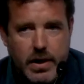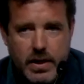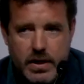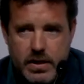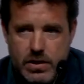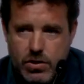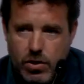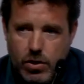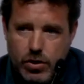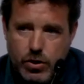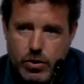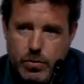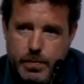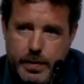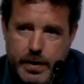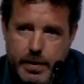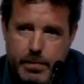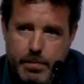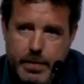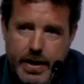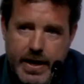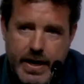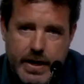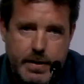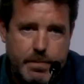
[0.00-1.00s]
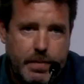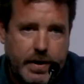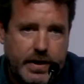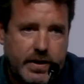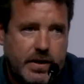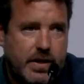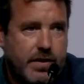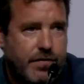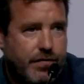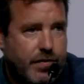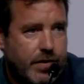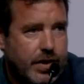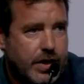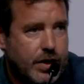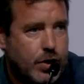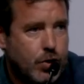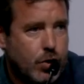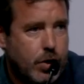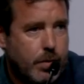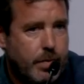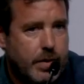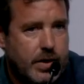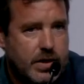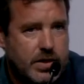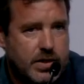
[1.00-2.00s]
It's going to be made by different
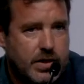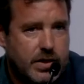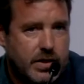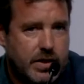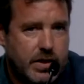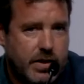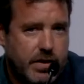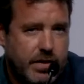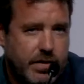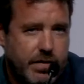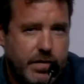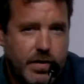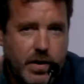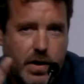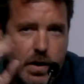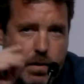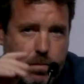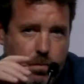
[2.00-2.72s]
university,